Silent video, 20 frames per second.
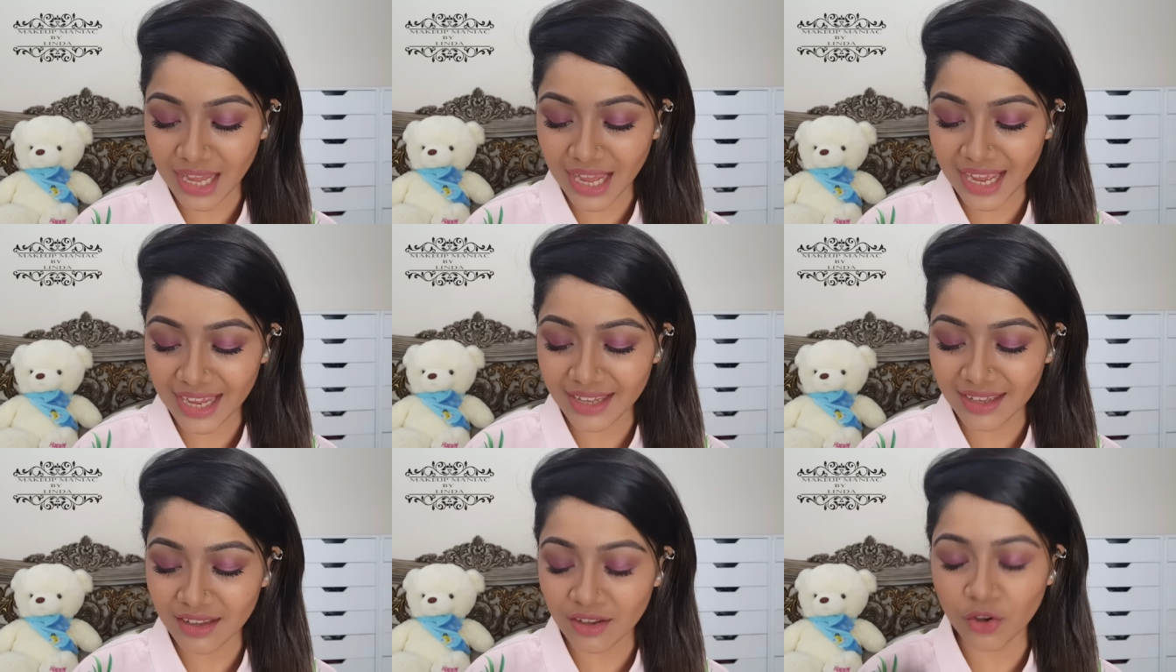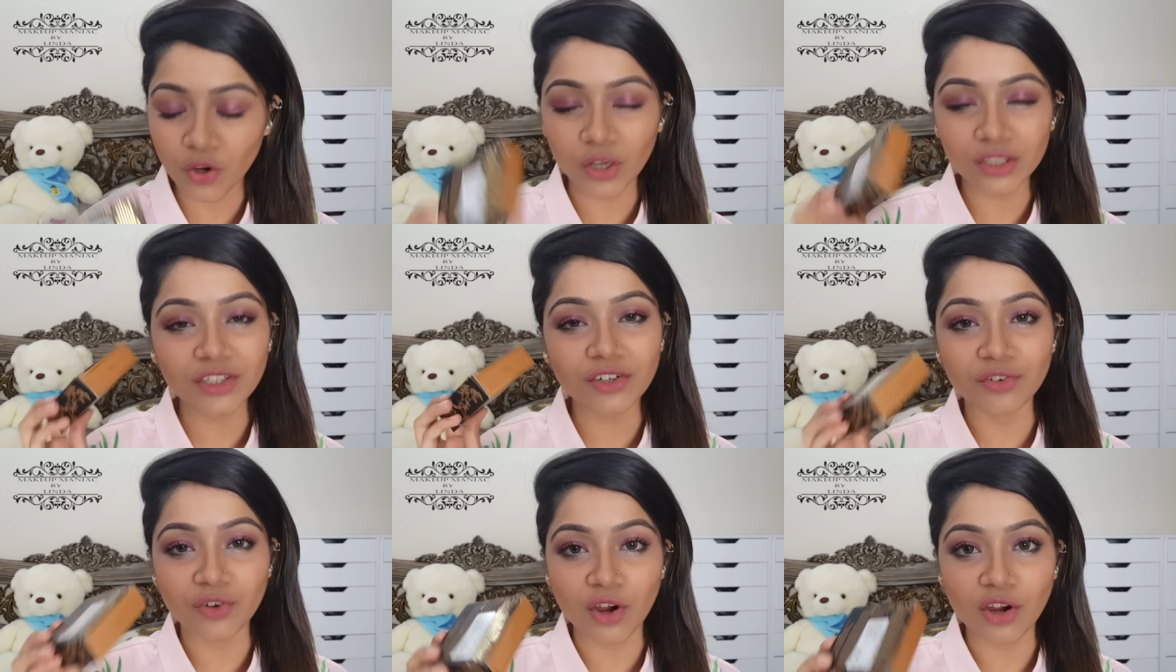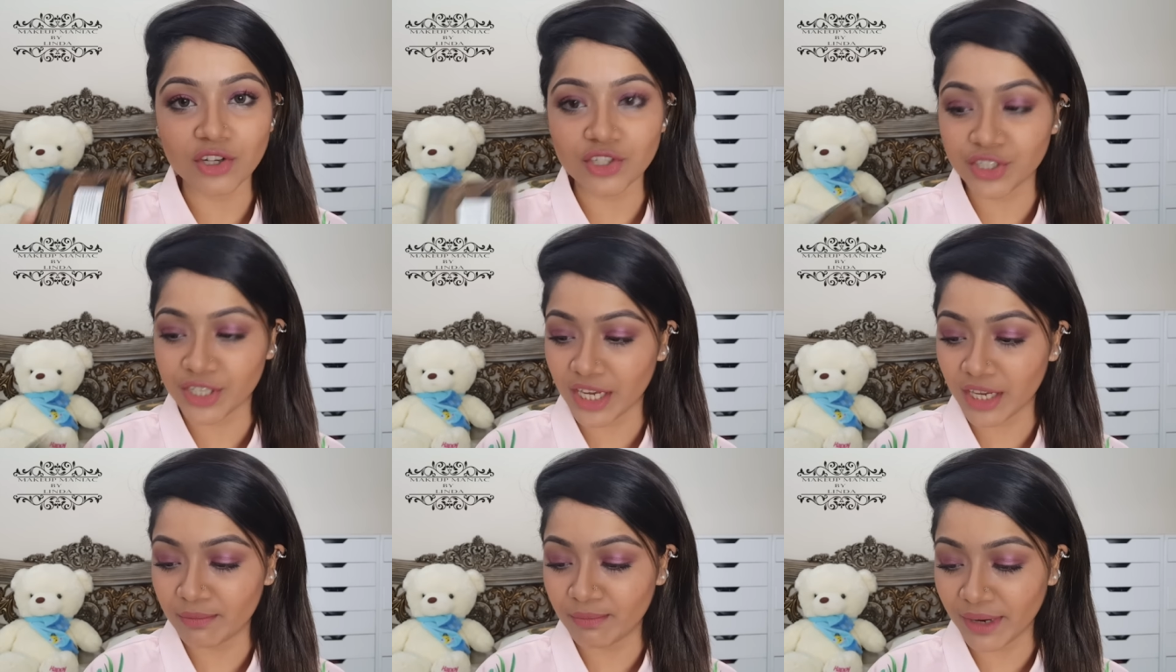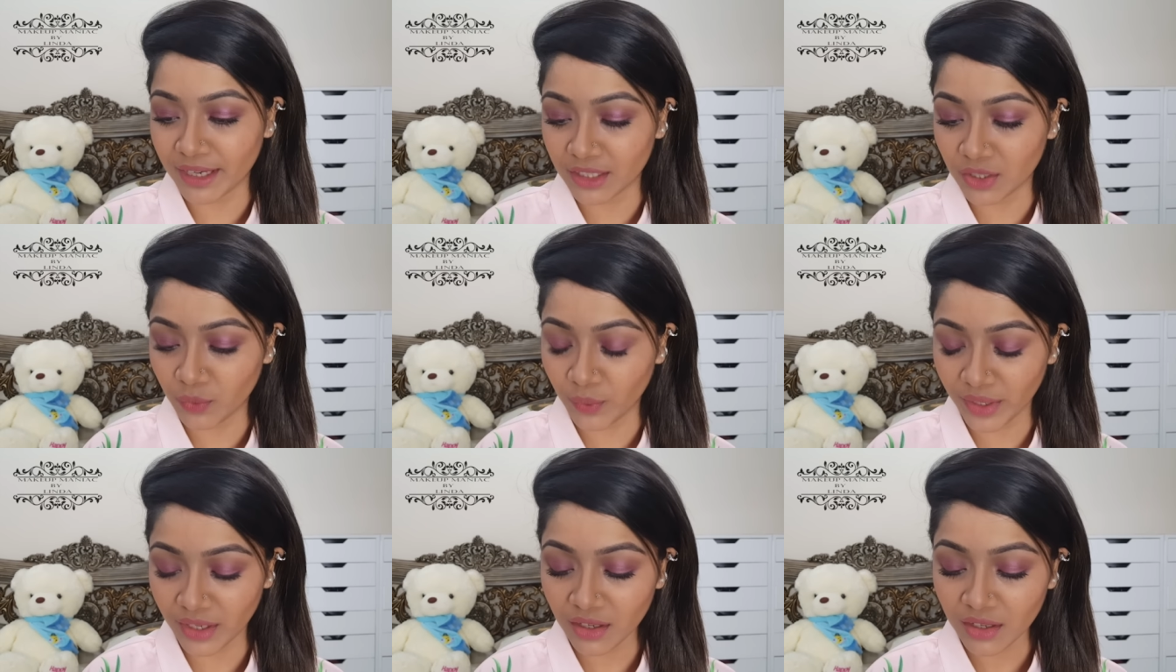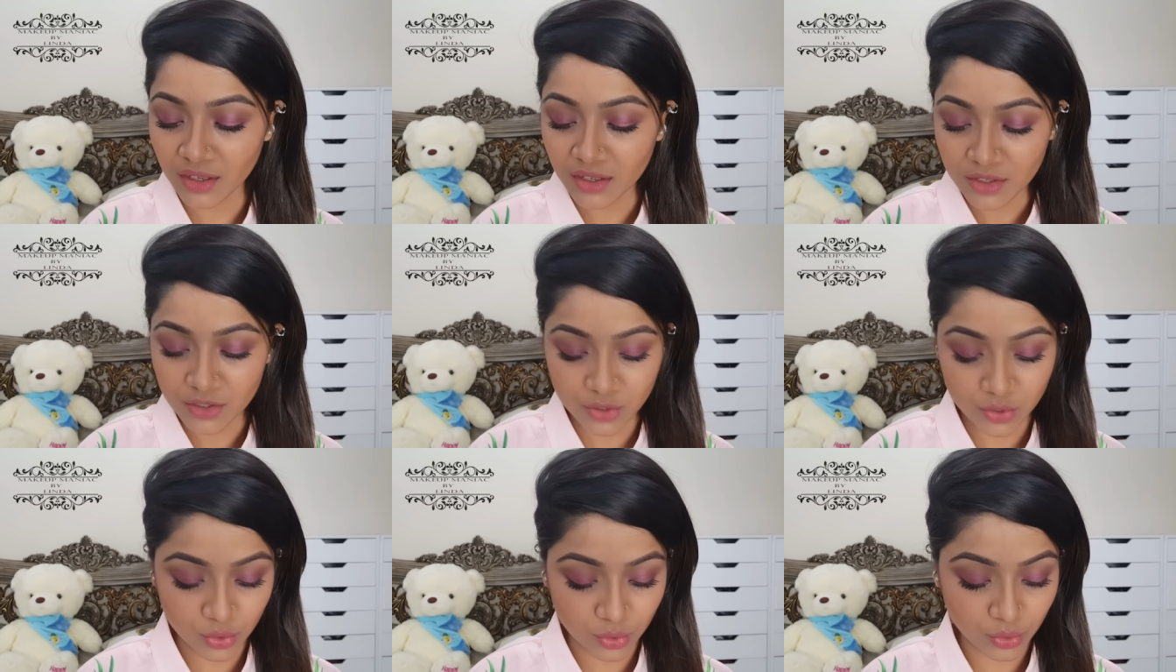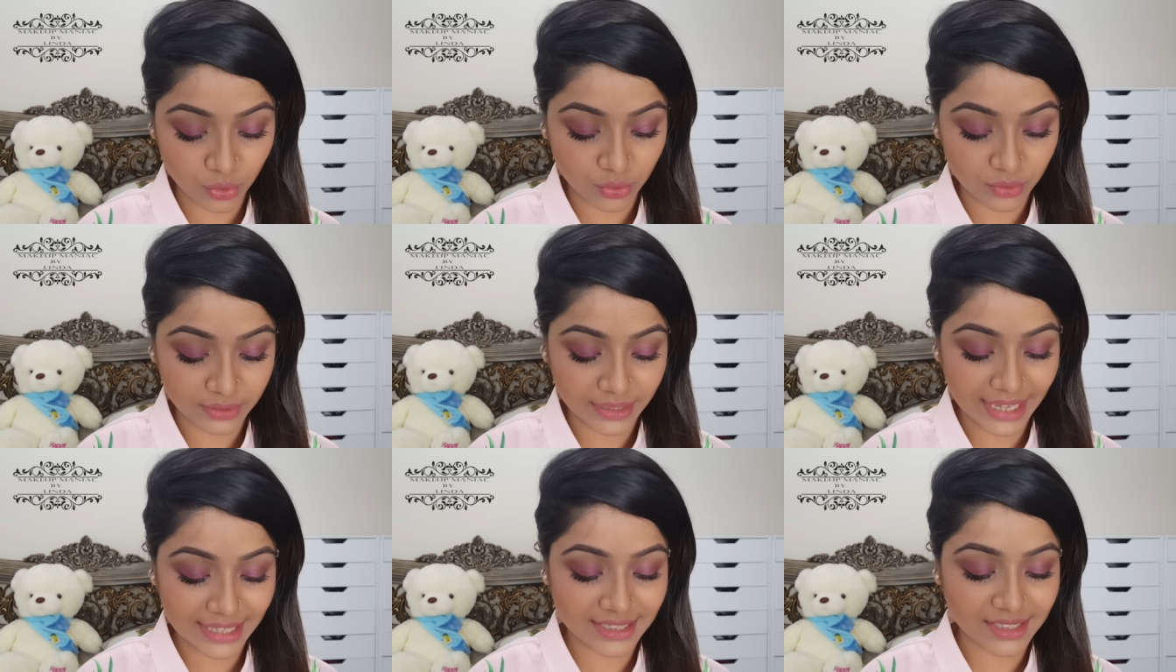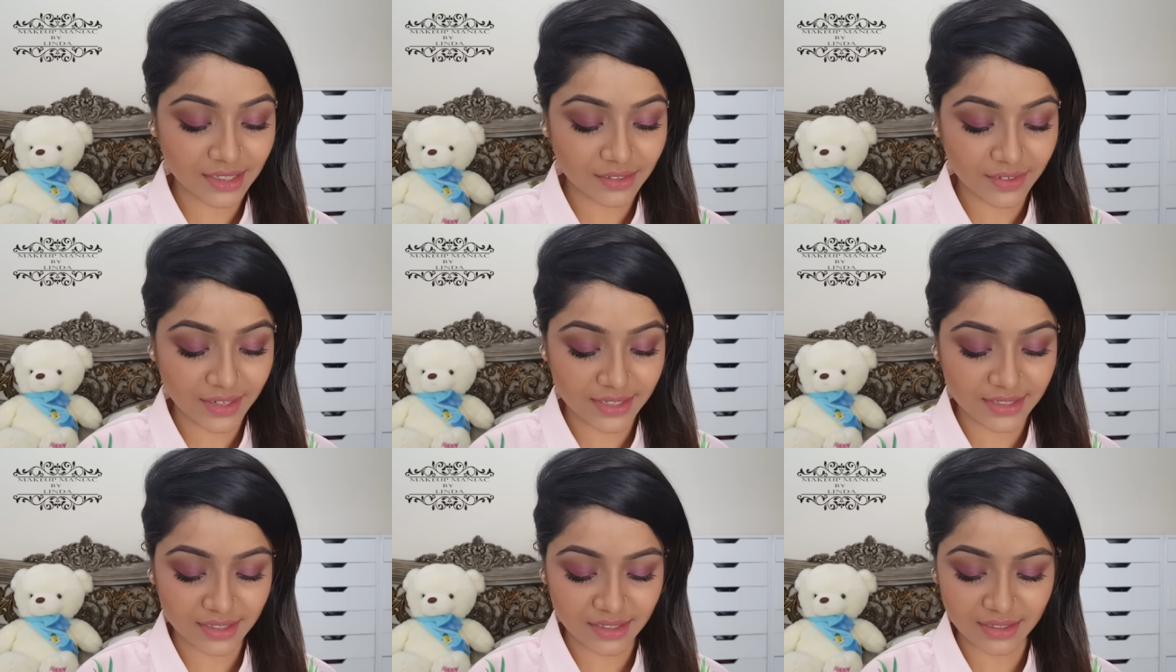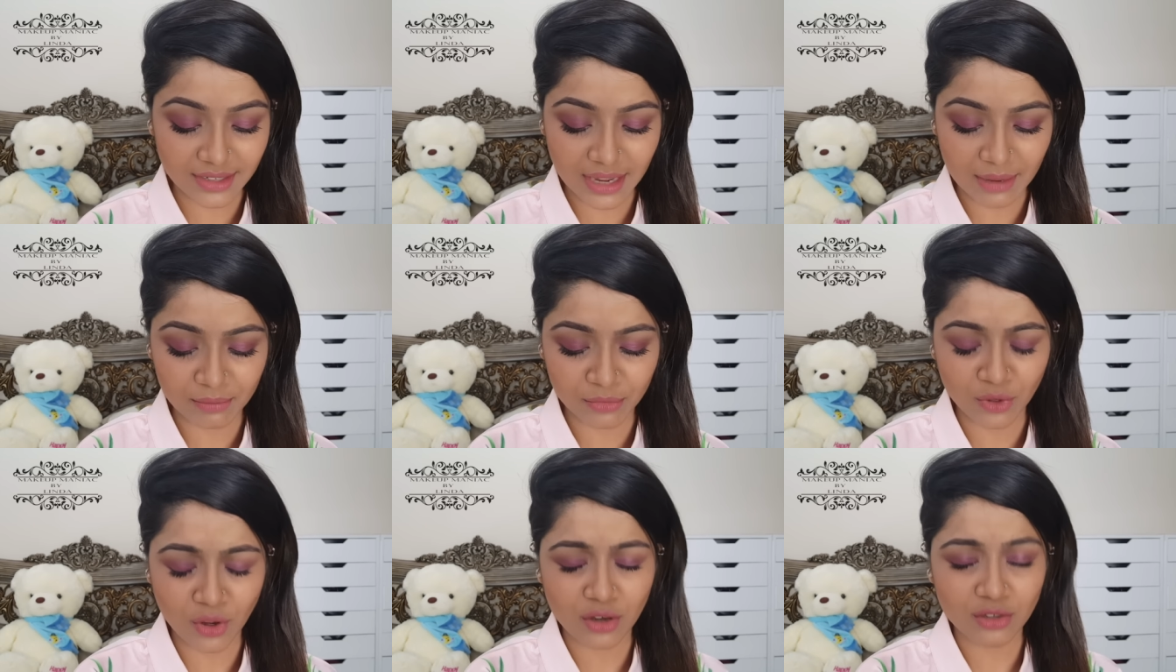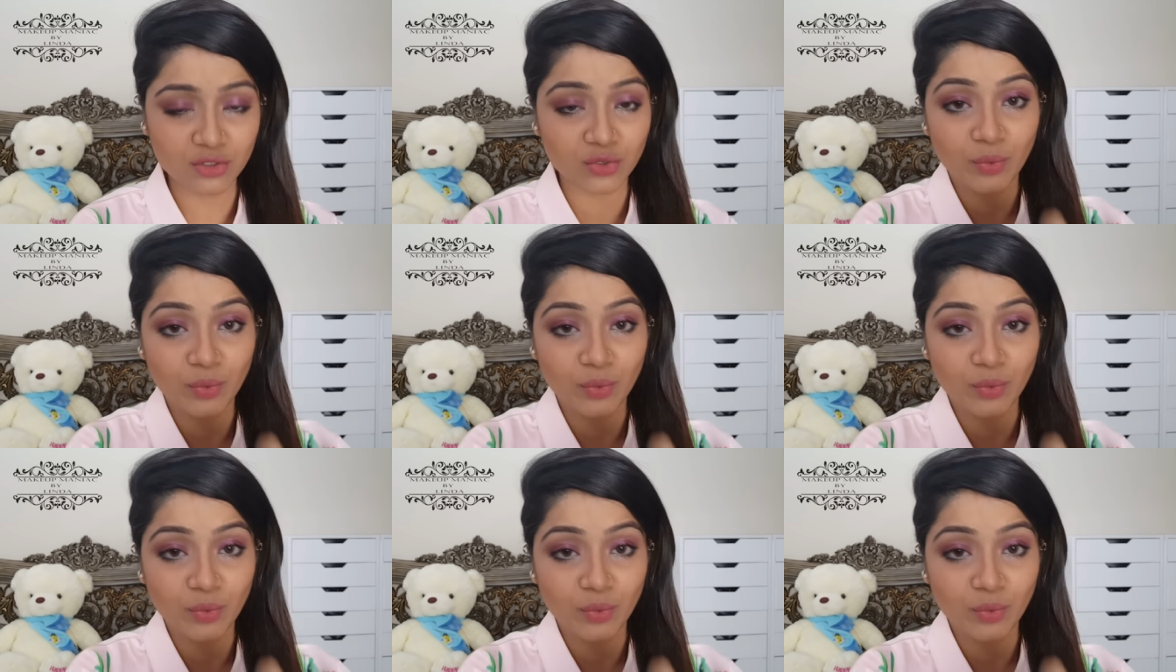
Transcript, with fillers: I got the wrong shade by the way so that's the reason I'm not